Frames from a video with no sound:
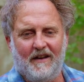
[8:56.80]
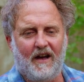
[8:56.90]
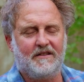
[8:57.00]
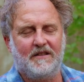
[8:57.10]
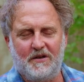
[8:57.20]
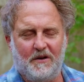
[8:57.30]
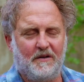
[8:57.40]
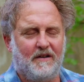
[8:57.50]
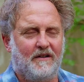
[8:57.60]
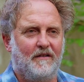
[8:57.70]

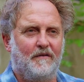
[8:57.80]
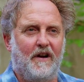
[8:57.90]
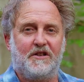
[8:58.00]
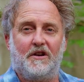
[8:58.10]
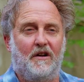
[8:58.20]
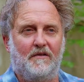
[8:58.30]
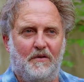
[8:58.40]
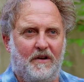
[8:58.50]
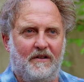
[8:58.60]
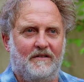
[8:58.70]
artichoke, fresh olive
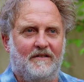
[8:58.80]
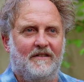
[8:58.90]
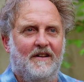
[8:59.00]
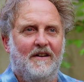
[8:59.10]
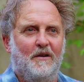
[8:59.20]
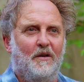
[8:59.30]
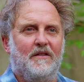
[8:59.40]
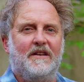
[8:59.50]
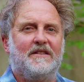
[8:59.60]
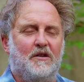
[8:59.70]
oil,
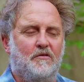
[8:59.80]
all these